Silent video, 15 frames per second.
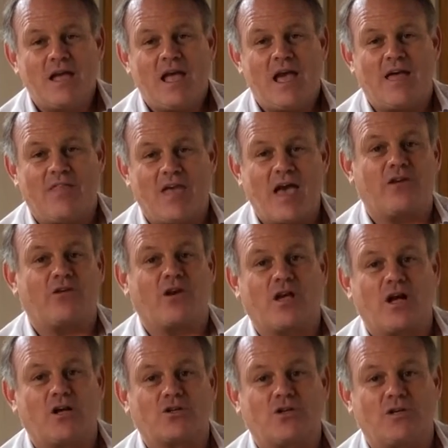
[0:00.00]
and their
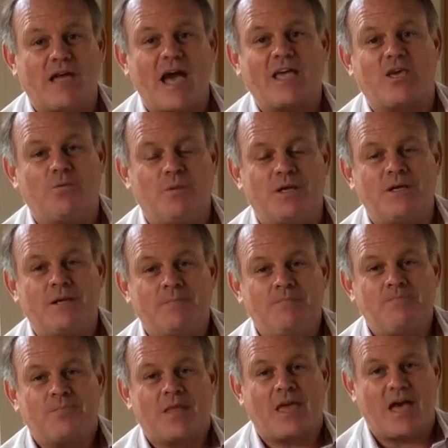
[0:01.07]
agricultural acumen
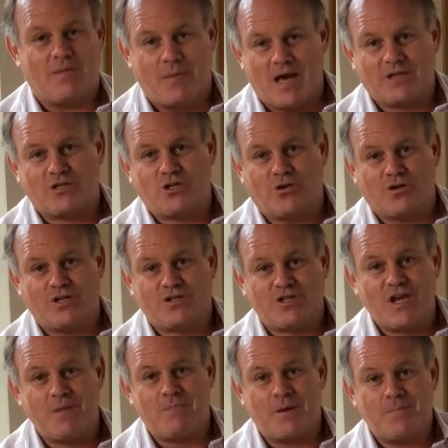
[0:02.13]
came out here on a
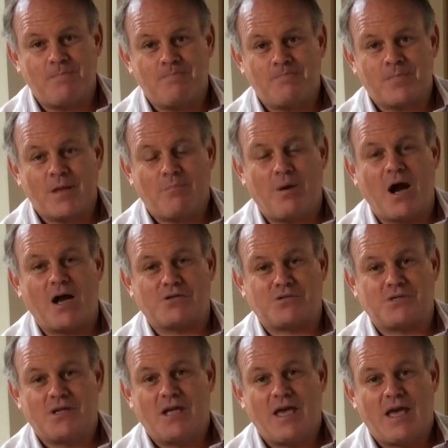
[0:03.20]
cheap
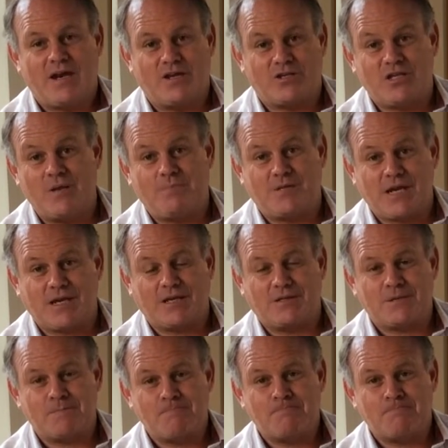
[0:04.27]
pass and a cheap ticket.